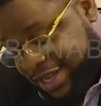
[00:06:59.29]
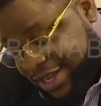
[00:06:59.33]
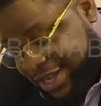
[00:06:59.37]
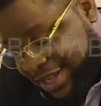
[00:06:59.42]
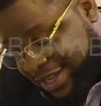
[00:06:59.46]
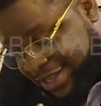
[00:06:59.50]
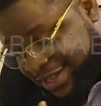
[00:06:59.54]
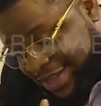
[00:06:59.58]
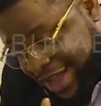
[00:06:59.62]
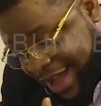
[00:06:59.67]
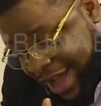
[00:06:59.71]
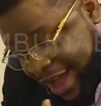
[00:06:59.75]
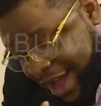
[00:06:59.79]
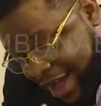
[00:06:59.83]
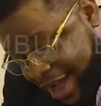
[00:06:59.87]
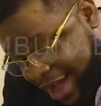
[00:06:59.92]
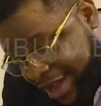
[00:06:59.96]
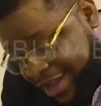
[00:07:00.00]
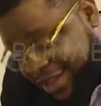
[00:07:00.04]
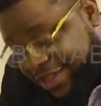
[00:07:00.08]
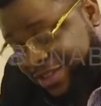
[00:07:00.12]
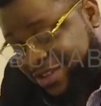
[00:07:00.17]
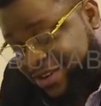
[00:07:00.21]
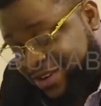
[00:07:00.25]
it's
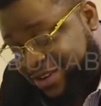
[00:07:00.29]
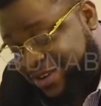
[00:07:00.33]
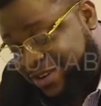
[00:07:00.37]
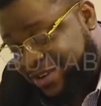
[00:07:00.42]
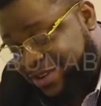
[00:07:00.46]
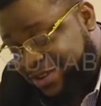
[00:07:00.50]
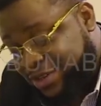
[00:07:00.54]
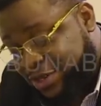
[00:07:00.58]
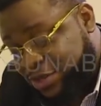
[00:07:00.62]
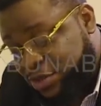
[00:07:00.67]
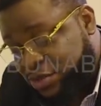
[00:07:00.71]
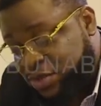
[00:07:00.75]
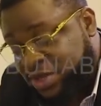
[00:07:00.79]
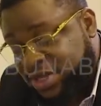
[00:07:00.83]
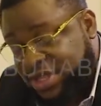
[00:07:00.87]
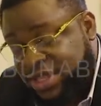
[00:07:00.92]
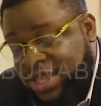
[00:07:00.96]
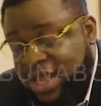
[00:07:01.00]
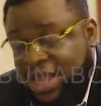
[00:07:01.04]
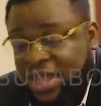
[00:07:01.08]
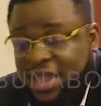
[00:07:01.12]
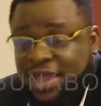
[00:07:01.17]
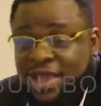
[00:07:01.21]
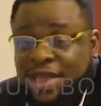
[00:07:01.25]
either you
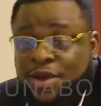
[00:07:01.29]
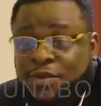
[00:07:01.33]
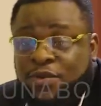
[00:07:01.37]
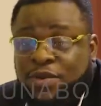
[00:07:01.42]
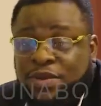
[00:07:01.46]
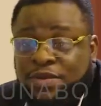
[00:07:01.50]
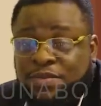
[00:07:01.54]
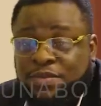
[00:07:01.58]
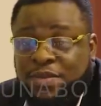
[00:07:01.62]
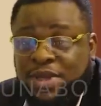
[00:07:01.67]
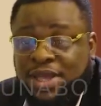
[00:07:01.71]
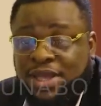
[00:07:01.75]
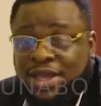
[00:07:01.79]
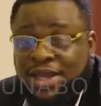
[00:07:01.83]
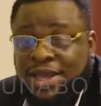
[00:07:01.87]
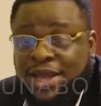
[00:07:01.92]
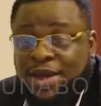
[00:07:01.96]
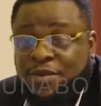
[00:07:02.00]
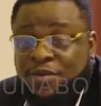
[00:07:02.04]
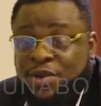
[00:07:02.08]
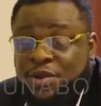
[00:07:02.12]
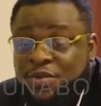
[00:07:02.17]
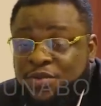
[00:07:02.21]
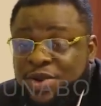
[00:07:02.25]
stay here with me
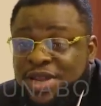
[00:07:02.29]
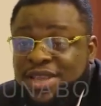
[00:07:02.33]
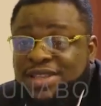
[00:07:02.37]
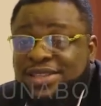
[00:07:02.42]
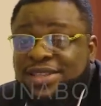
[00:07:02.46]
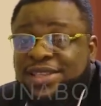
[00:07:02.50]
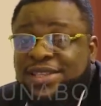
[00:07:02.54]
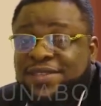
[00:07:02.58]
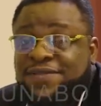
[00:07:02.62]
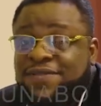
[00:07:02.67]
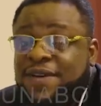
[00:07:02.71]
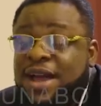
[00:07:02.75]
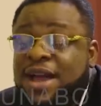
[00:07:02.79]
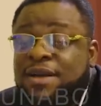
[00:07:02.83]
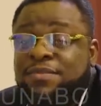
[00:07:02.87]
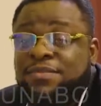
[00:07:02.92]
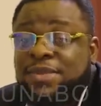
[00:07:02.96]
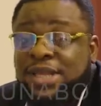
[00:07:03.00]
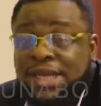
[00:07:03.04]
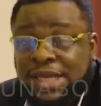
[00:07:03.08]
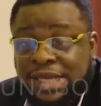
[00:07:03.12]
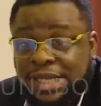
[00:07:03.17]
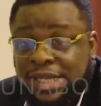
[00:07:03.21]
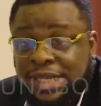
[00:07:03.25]
and we raise this
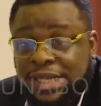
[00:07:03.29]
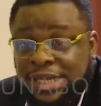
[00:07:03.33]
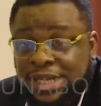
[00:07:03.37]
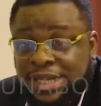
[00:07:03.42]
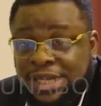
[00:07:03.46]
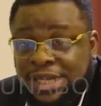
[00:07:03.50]
family,